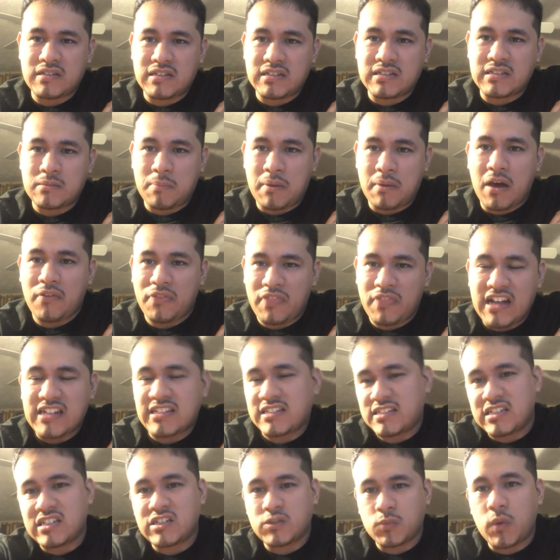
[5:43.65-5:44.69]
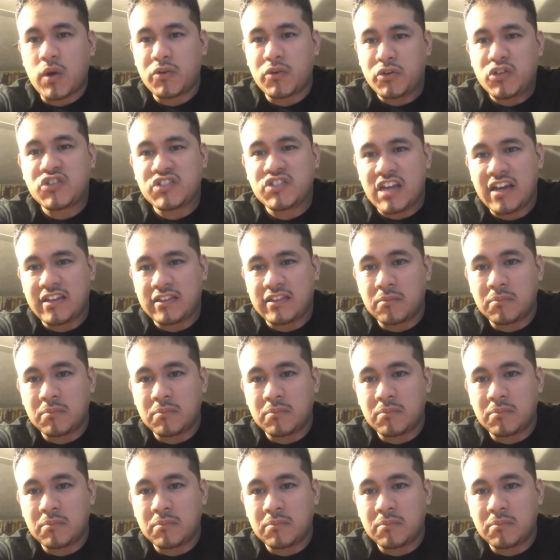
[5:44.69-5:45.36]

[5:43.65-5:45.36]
It's about that's just where you signed